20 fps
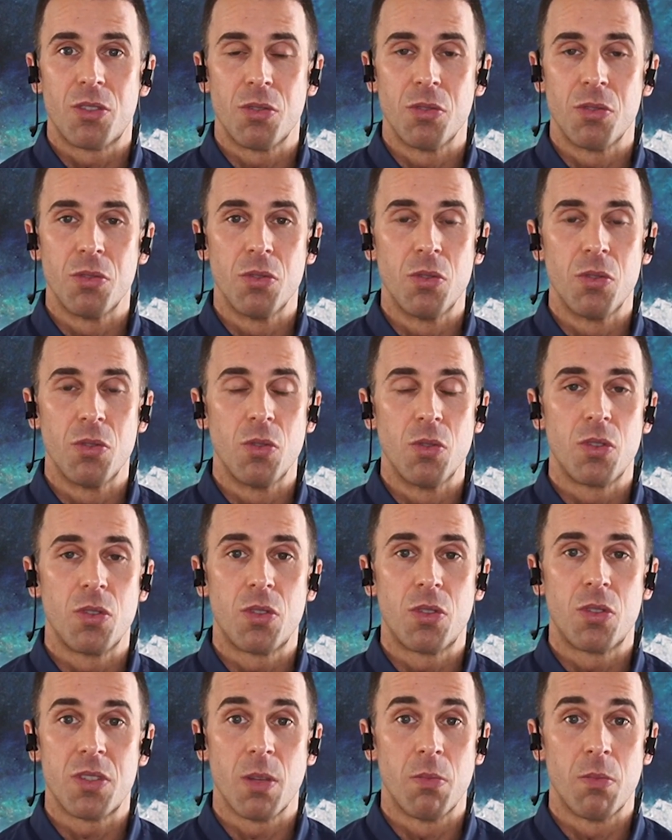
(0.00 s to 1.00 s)

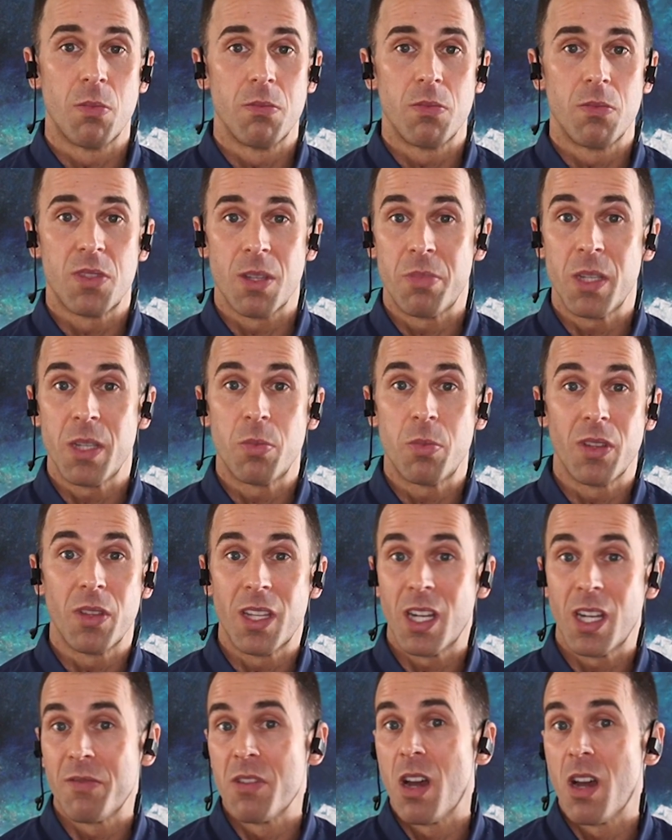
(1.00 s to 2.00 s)
to some
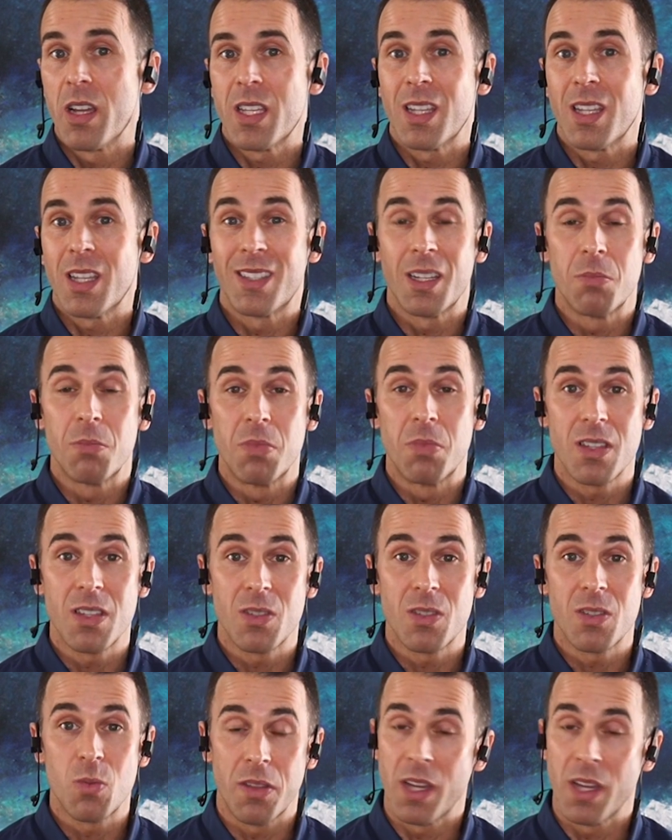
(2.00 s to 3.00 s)
people that I've not yet done
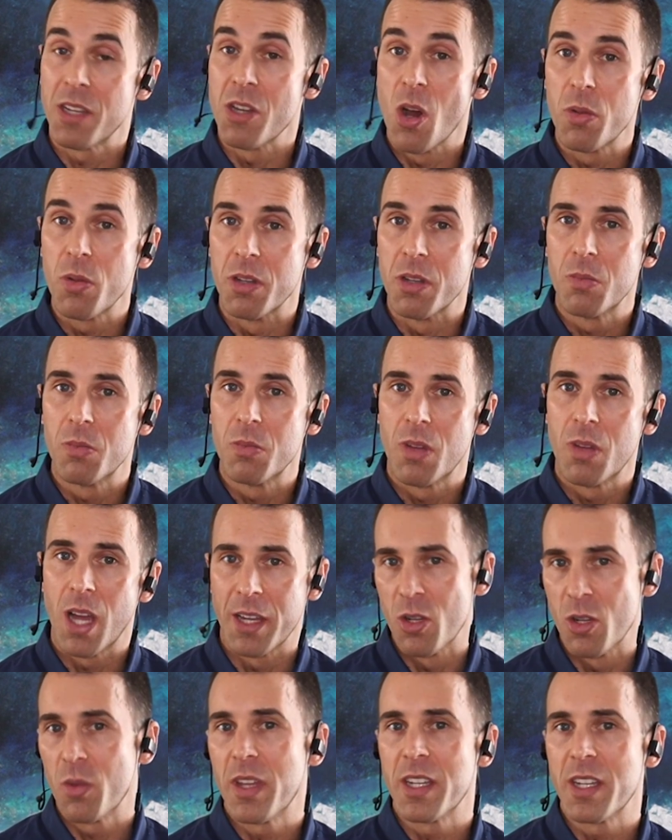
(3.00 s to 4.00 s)
business with. I know them.
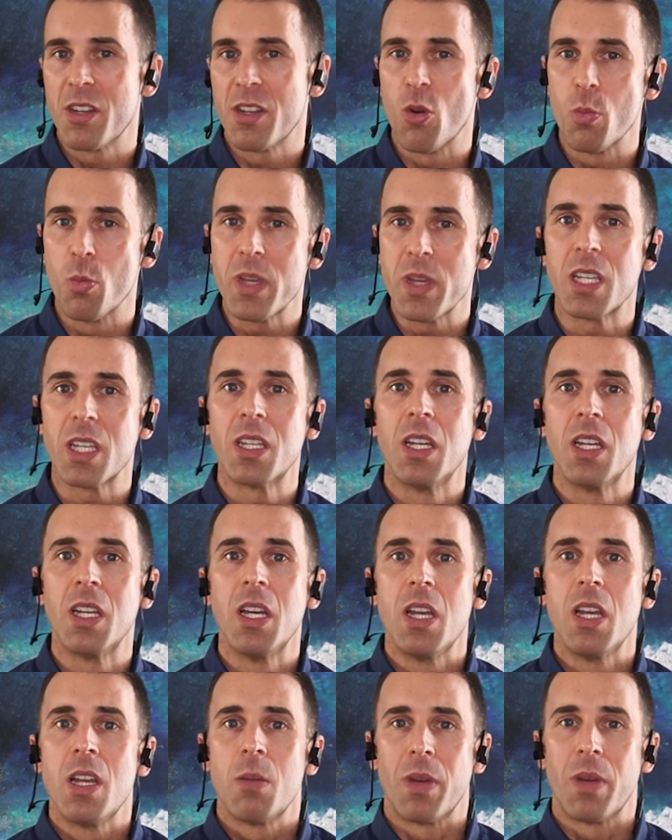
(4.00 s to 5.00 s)
I know they know me,
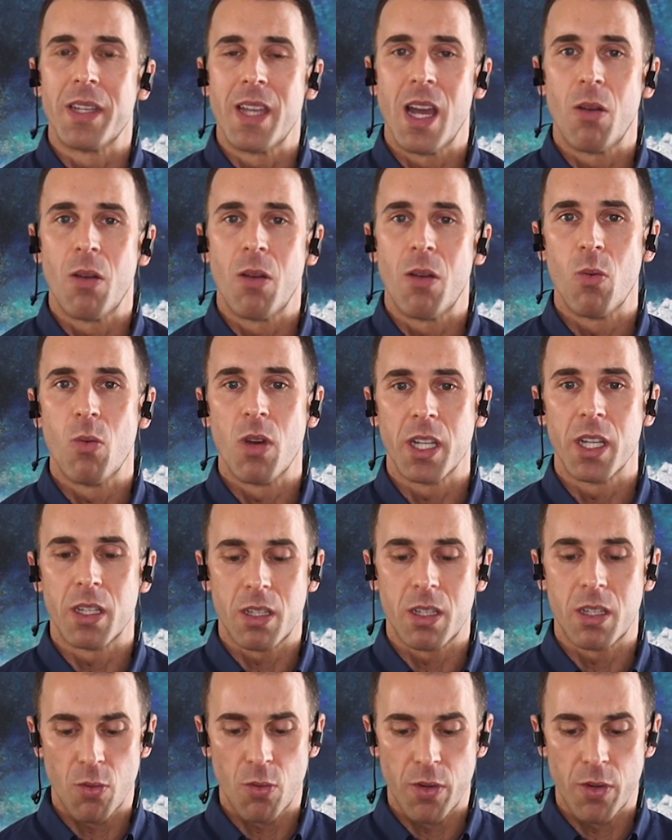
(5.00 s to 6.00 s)
but now I want
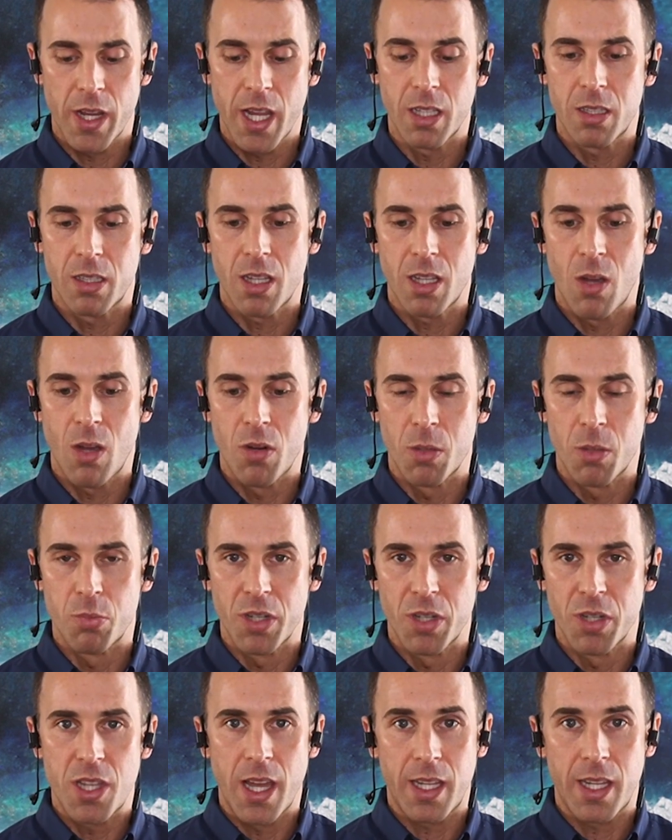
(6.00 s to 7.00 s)
to
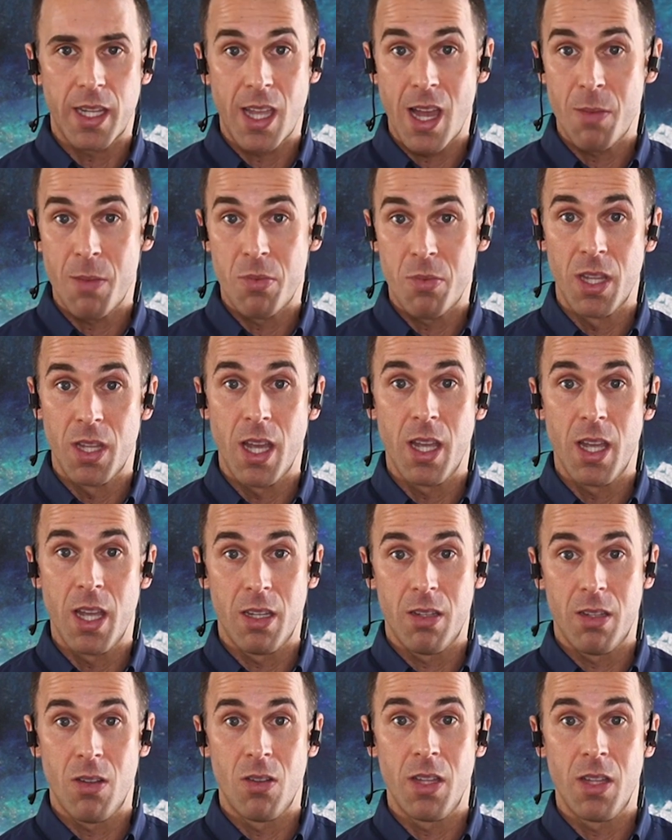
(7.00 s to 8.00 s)
bridge that gap on
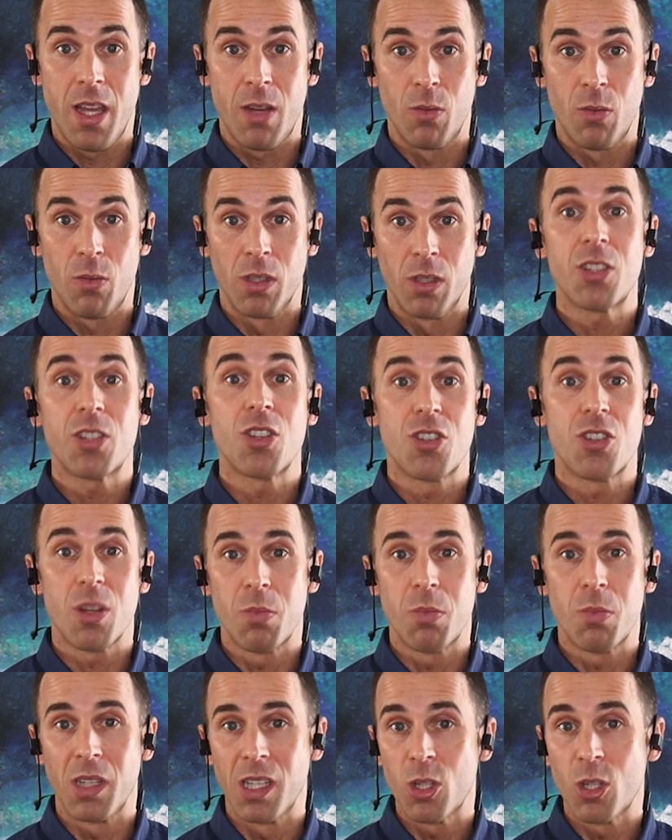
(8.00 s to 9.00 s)
that
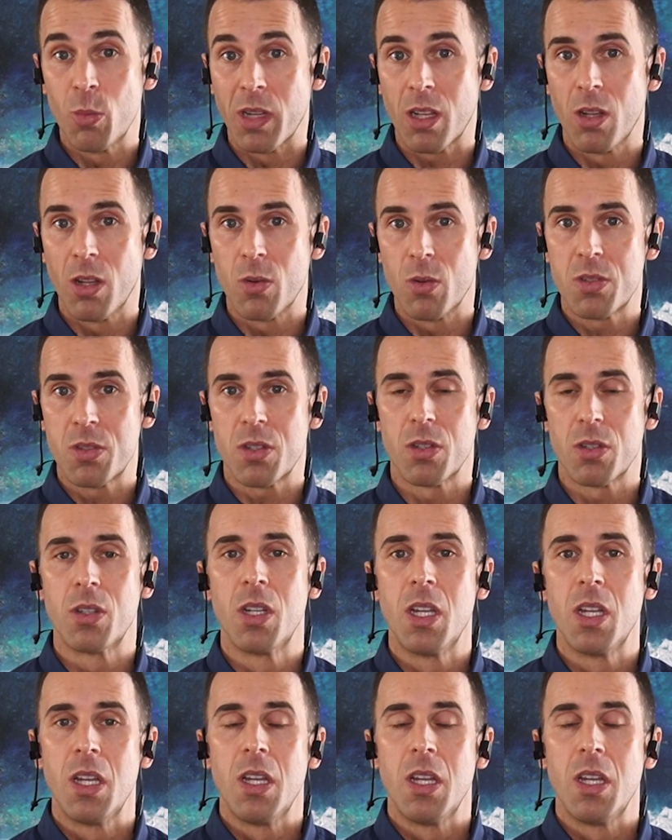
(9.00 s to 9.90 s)
relationship a little bit closer.